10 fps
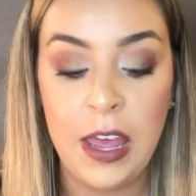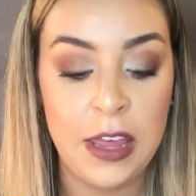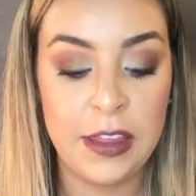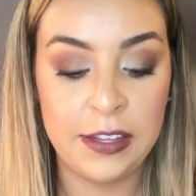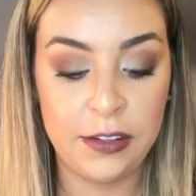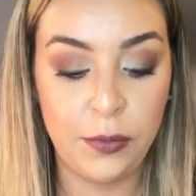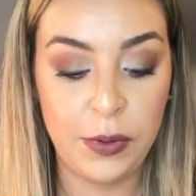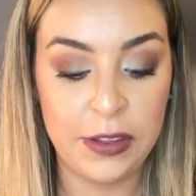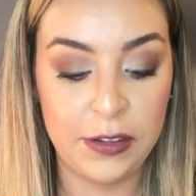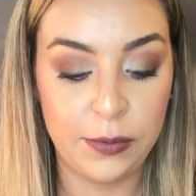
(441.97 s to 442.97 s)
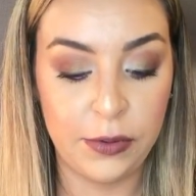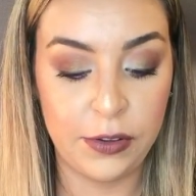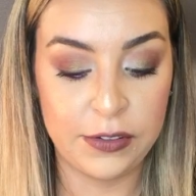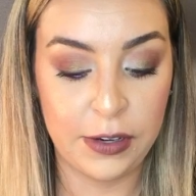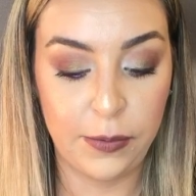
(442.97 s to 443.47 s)
This is what this one
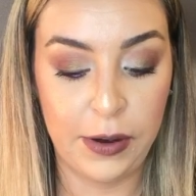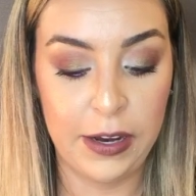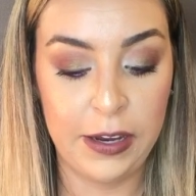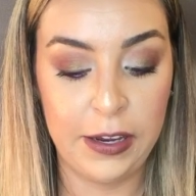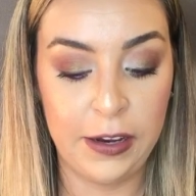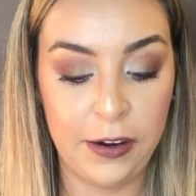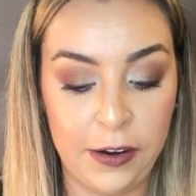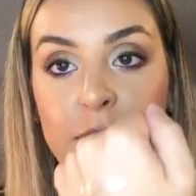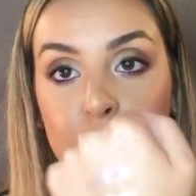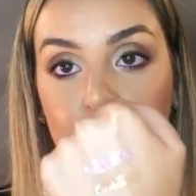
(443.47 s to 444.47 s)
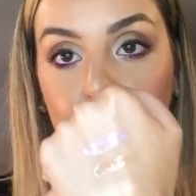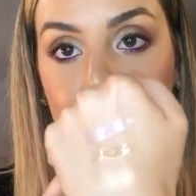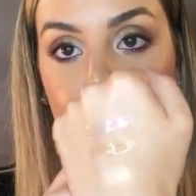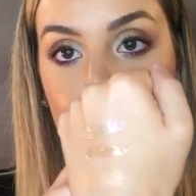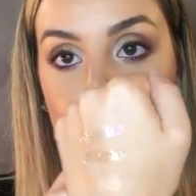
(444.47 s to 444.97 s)
looks like right here. A little bit
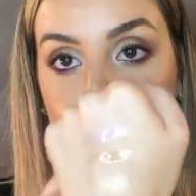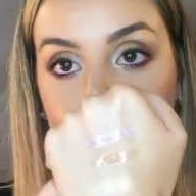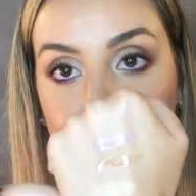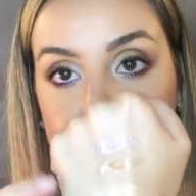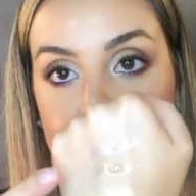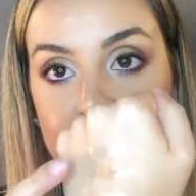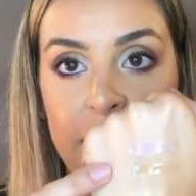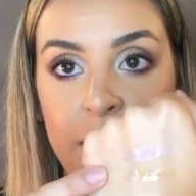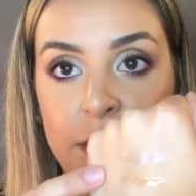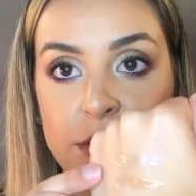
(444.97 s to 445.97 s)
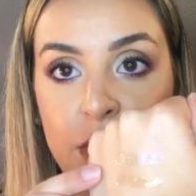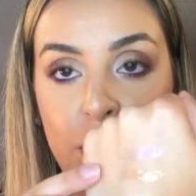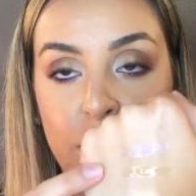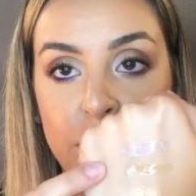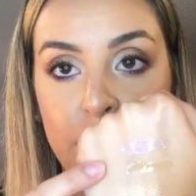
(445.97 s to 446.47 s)
more of a rainbow look. So that here's
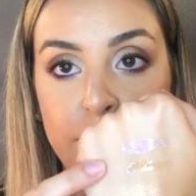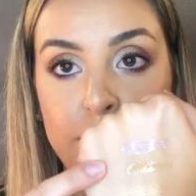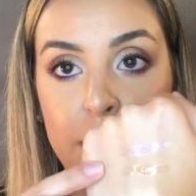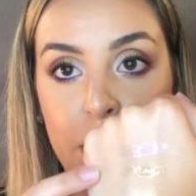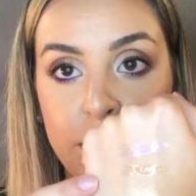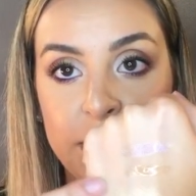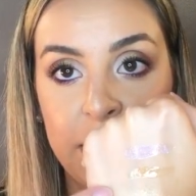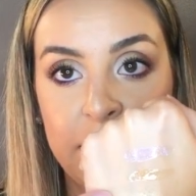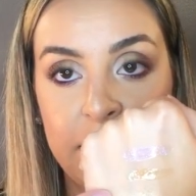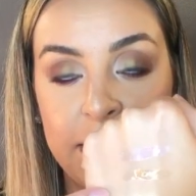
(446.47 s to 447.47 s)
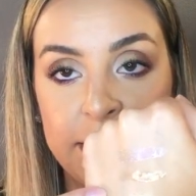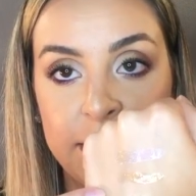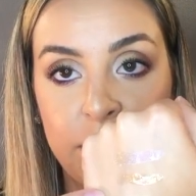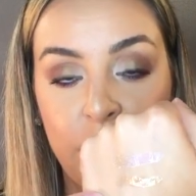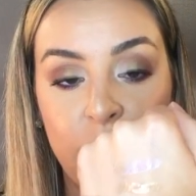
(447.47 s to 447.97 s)
The Most, and then this
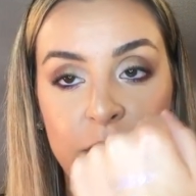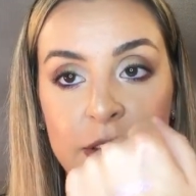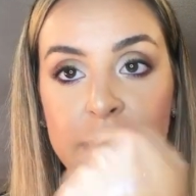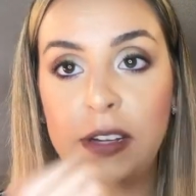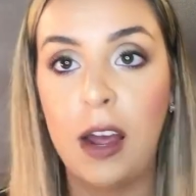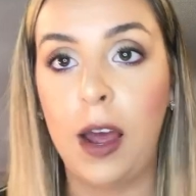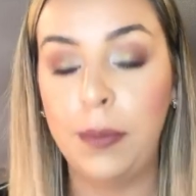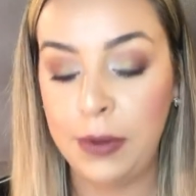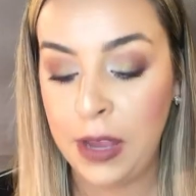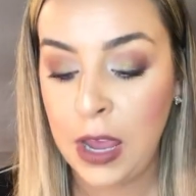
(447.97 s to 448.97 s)
is Over the Top.